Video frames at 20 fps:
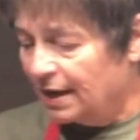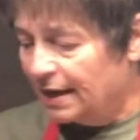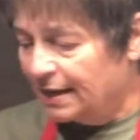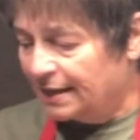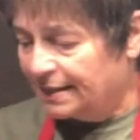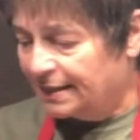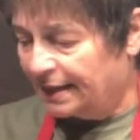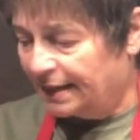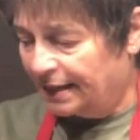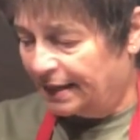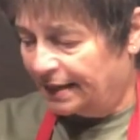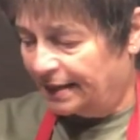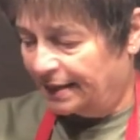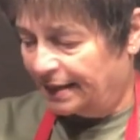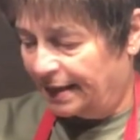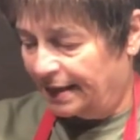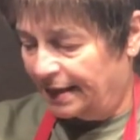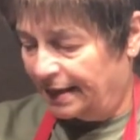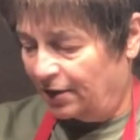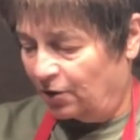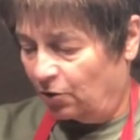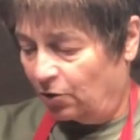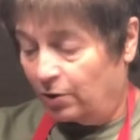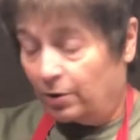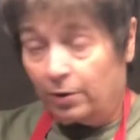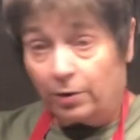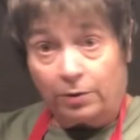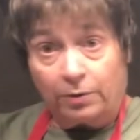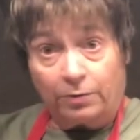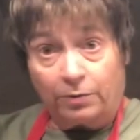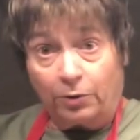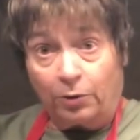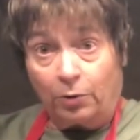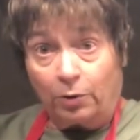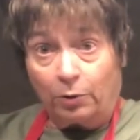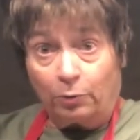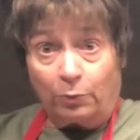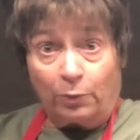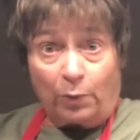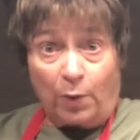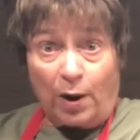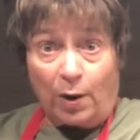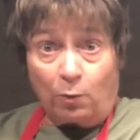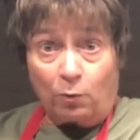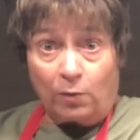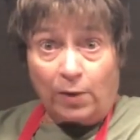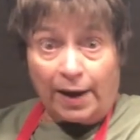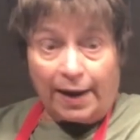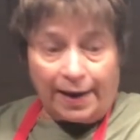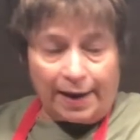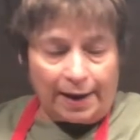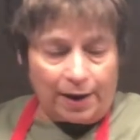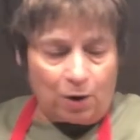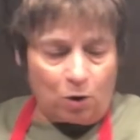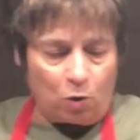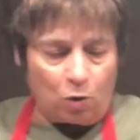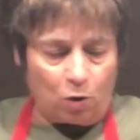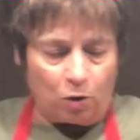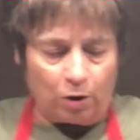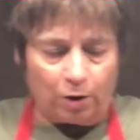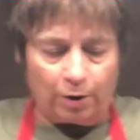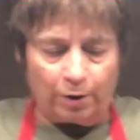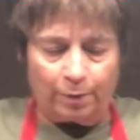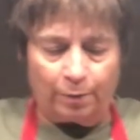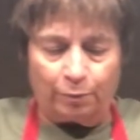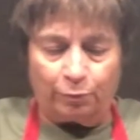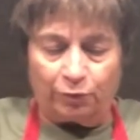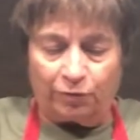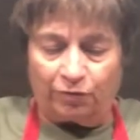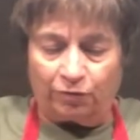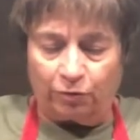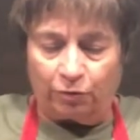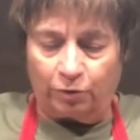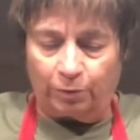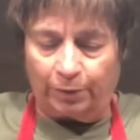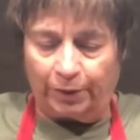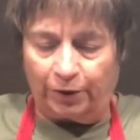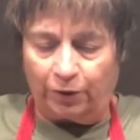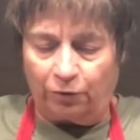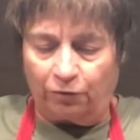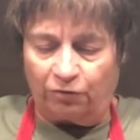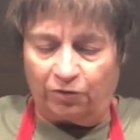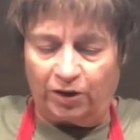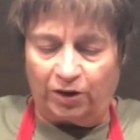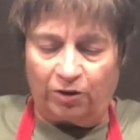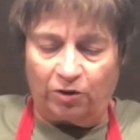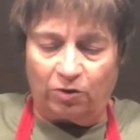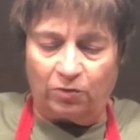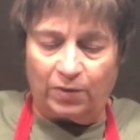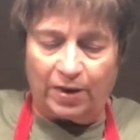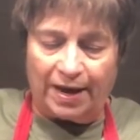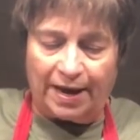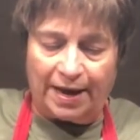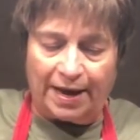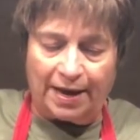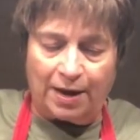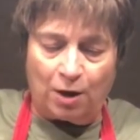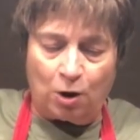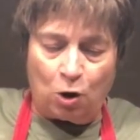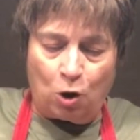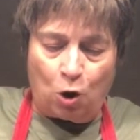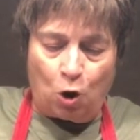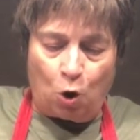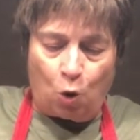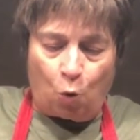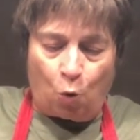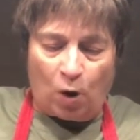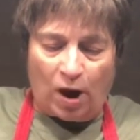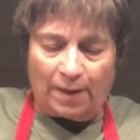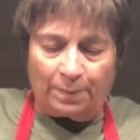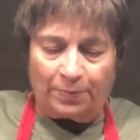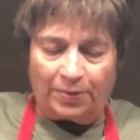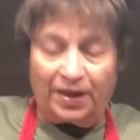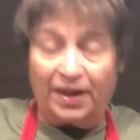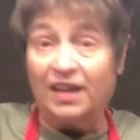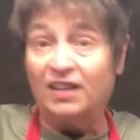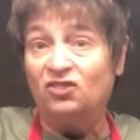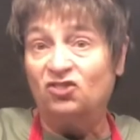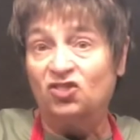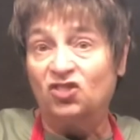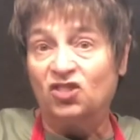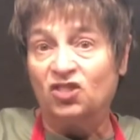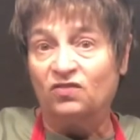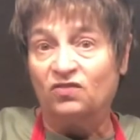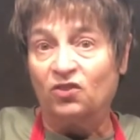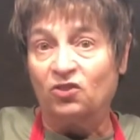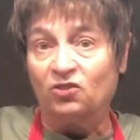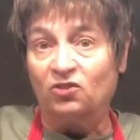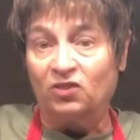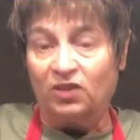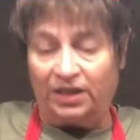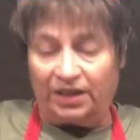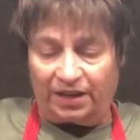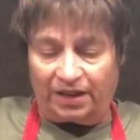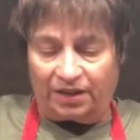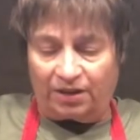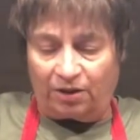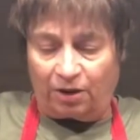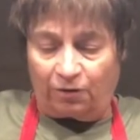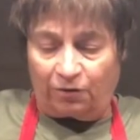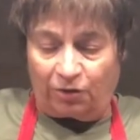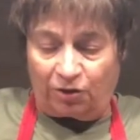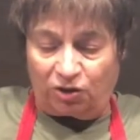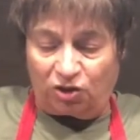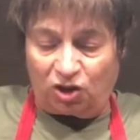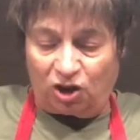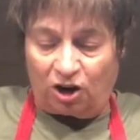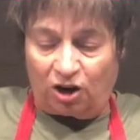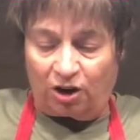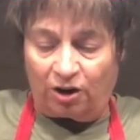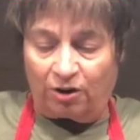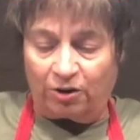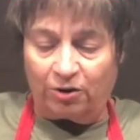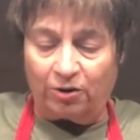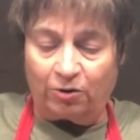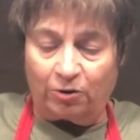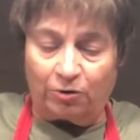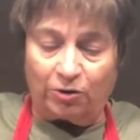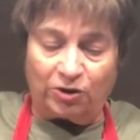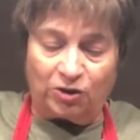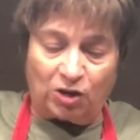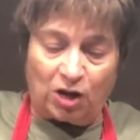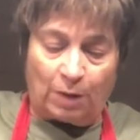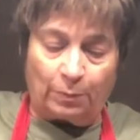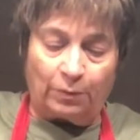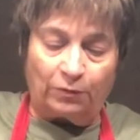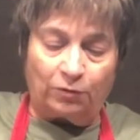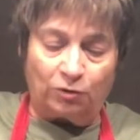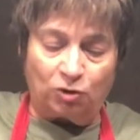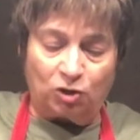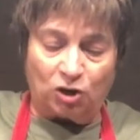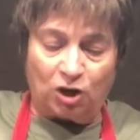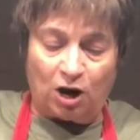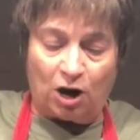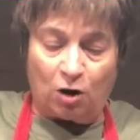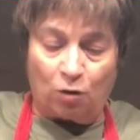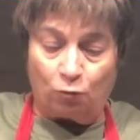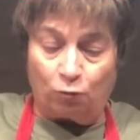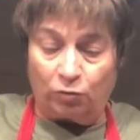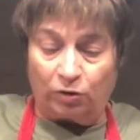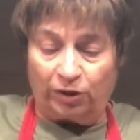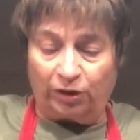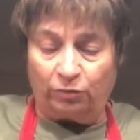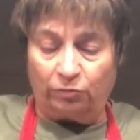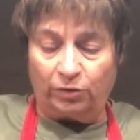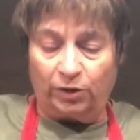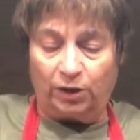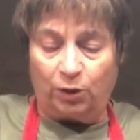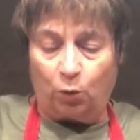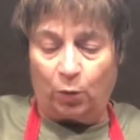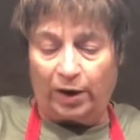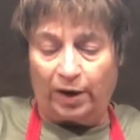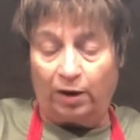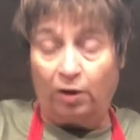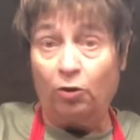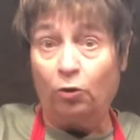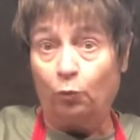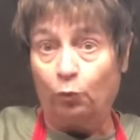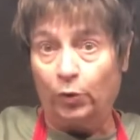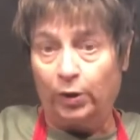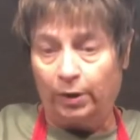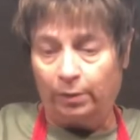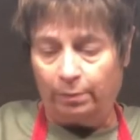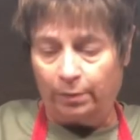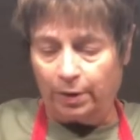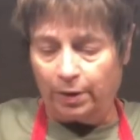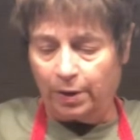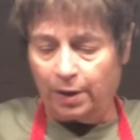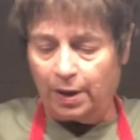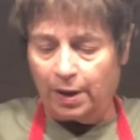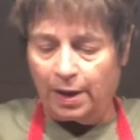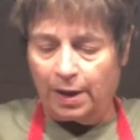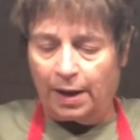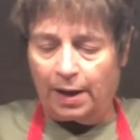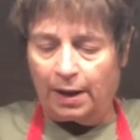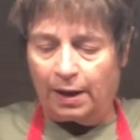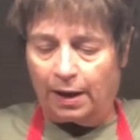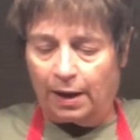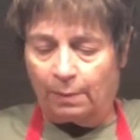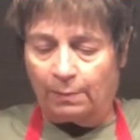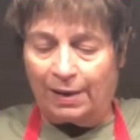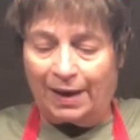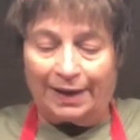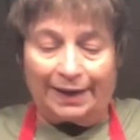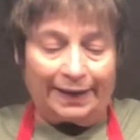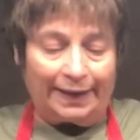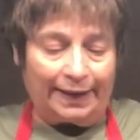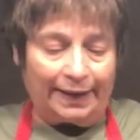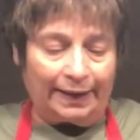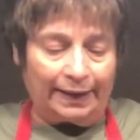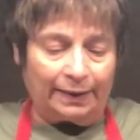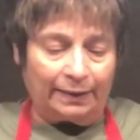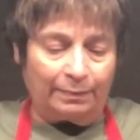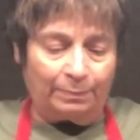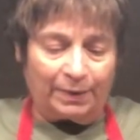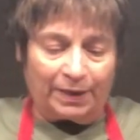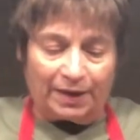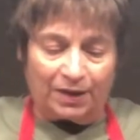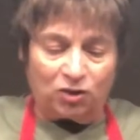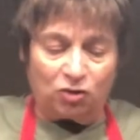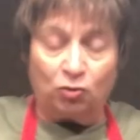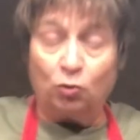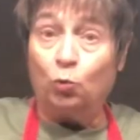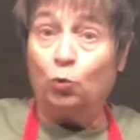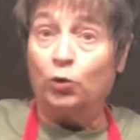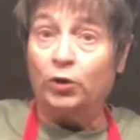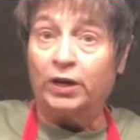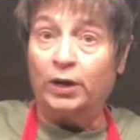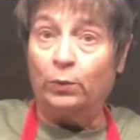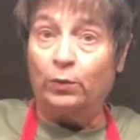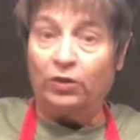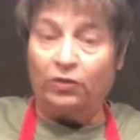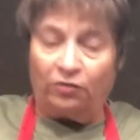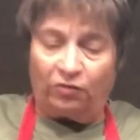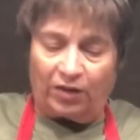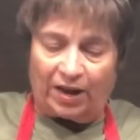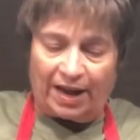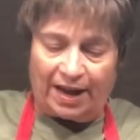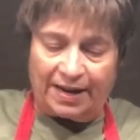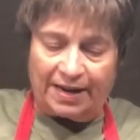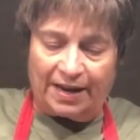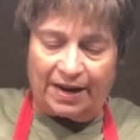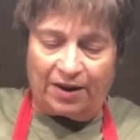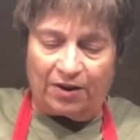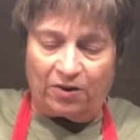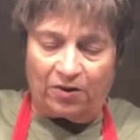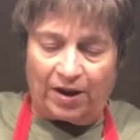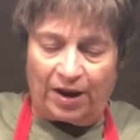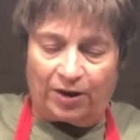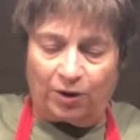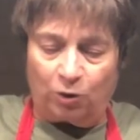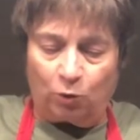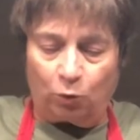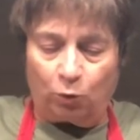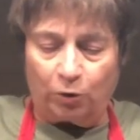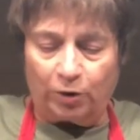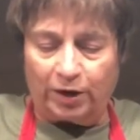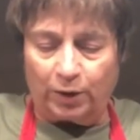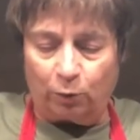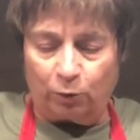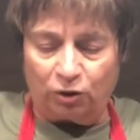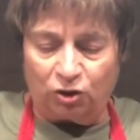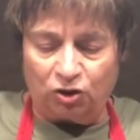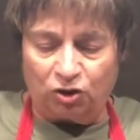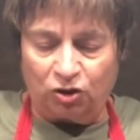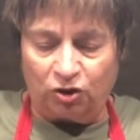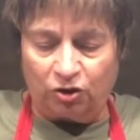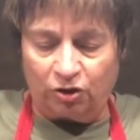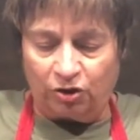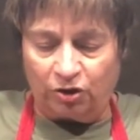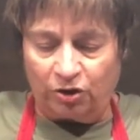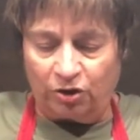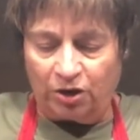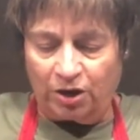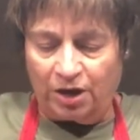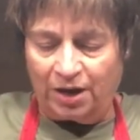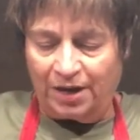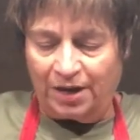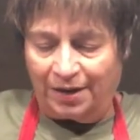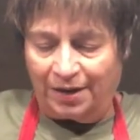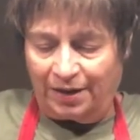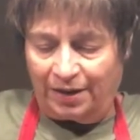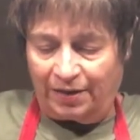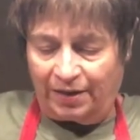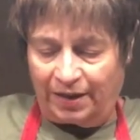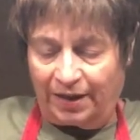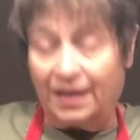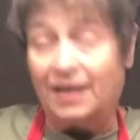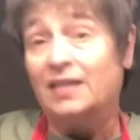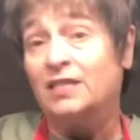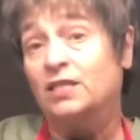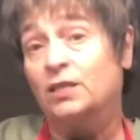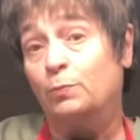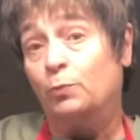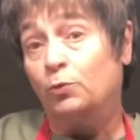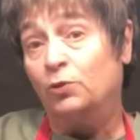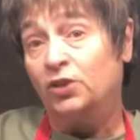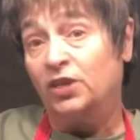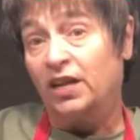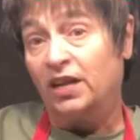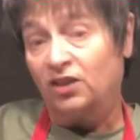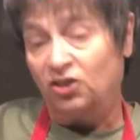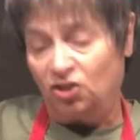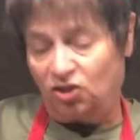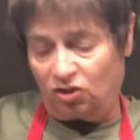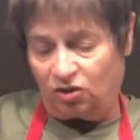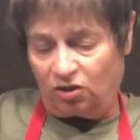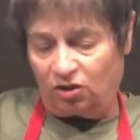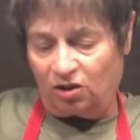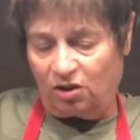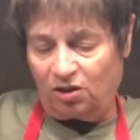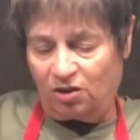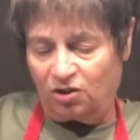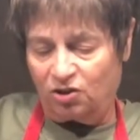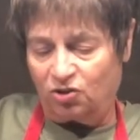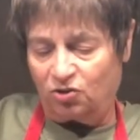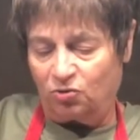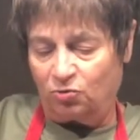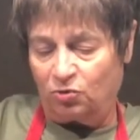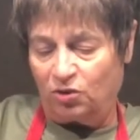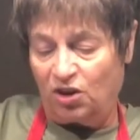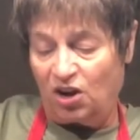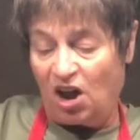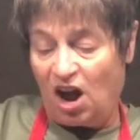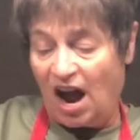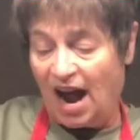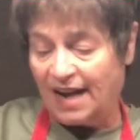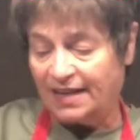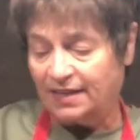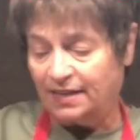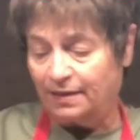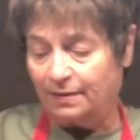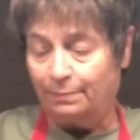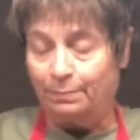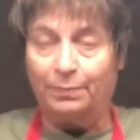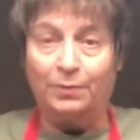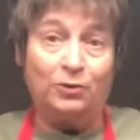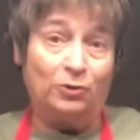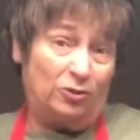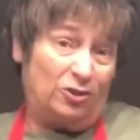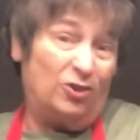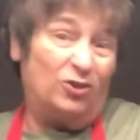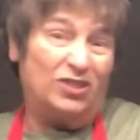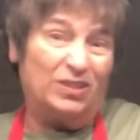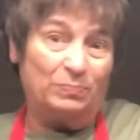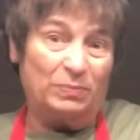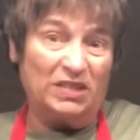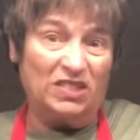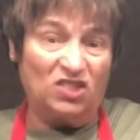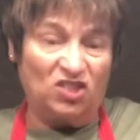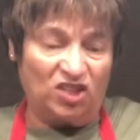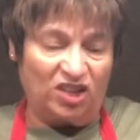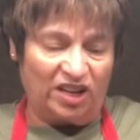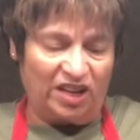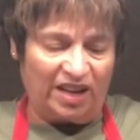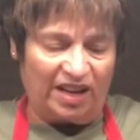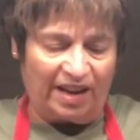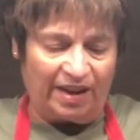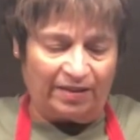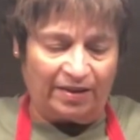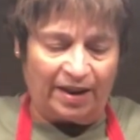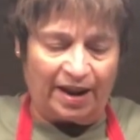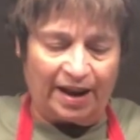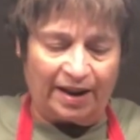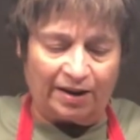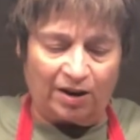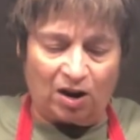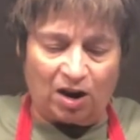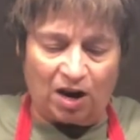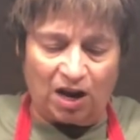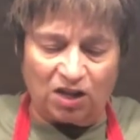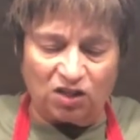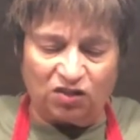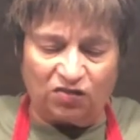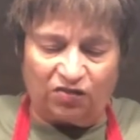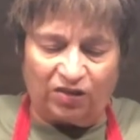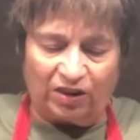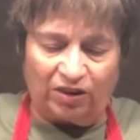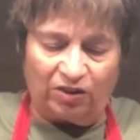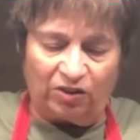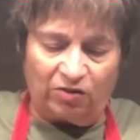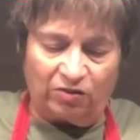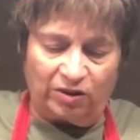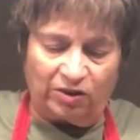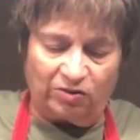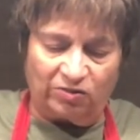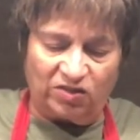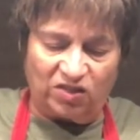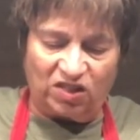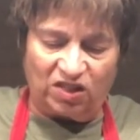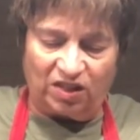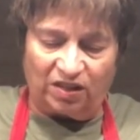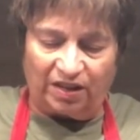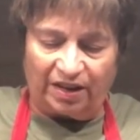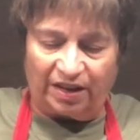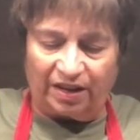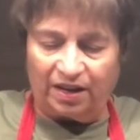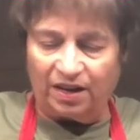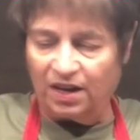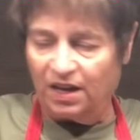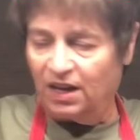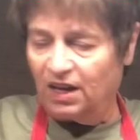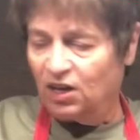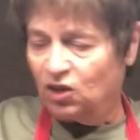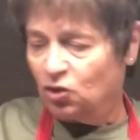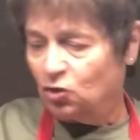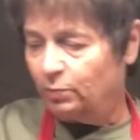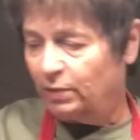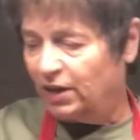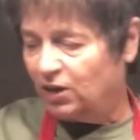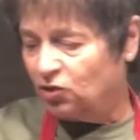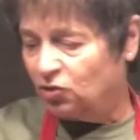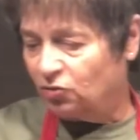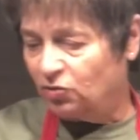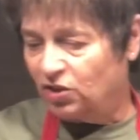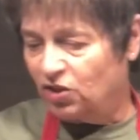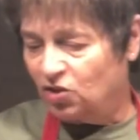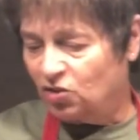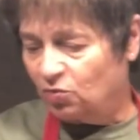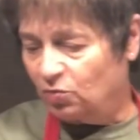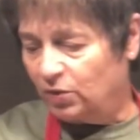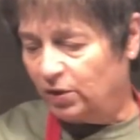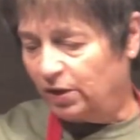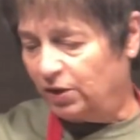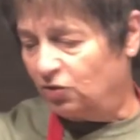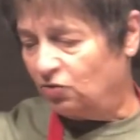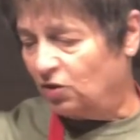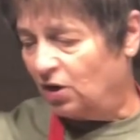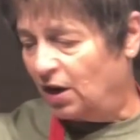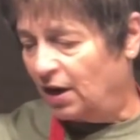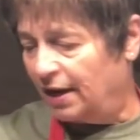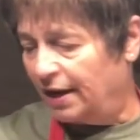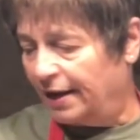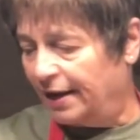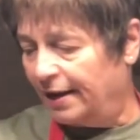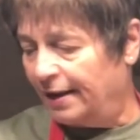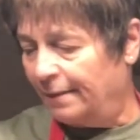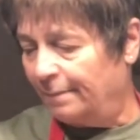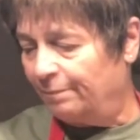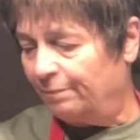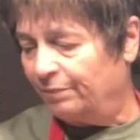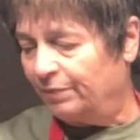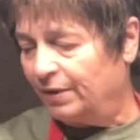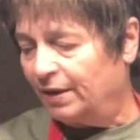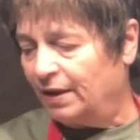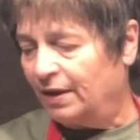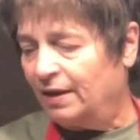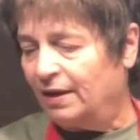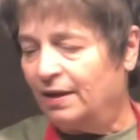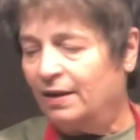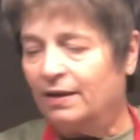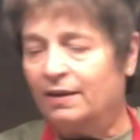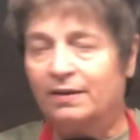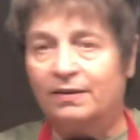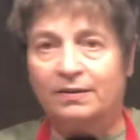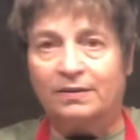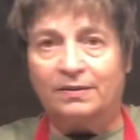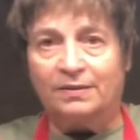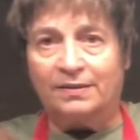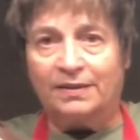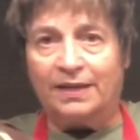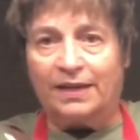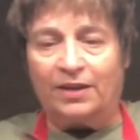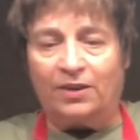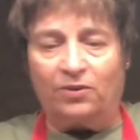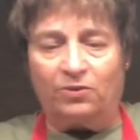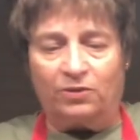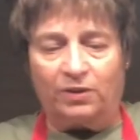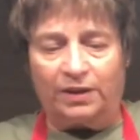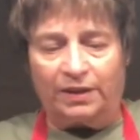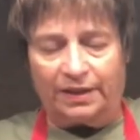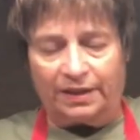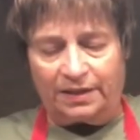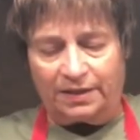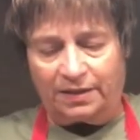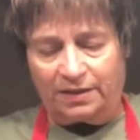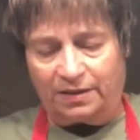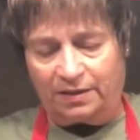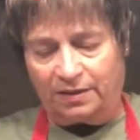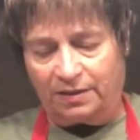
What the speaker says: Take your wet rag, or preferably your vinegar rag, wipe the edges of your lid of the jar, or the top of your jar really, really well, the rim. And again, because you're working with fat here and you're working with sugar, it has the potential to to be sticky and cause failure in your sealing. So make sure these are really dry. Take your lid,